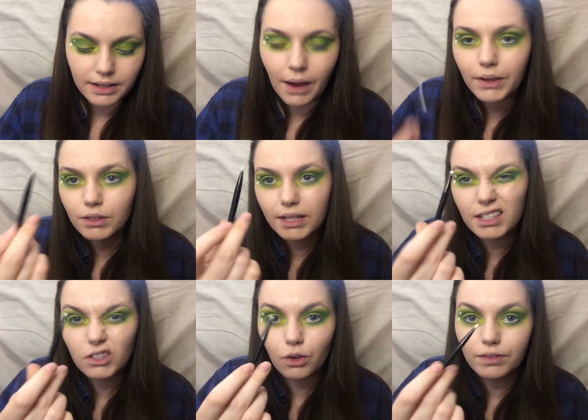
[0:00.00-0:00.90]
now I use it
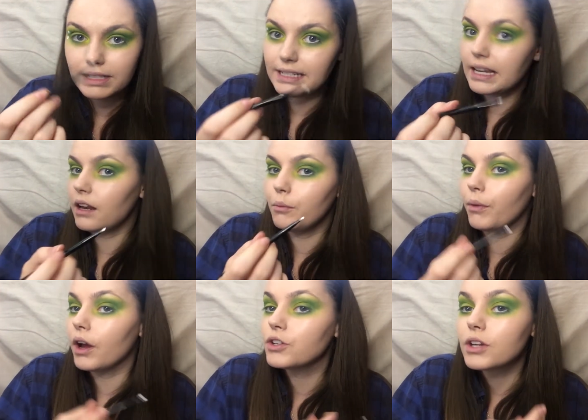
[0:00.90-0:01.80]
as a sort of a detailing
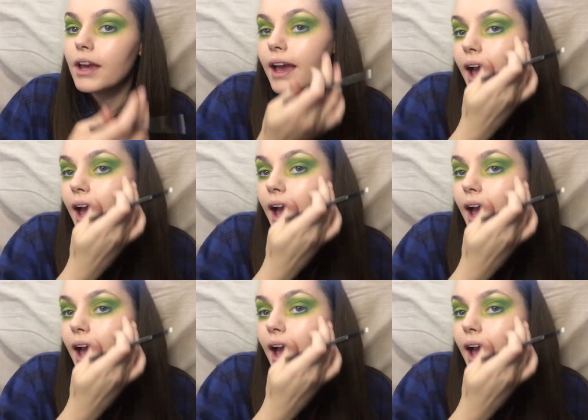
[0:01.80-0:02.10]
brush.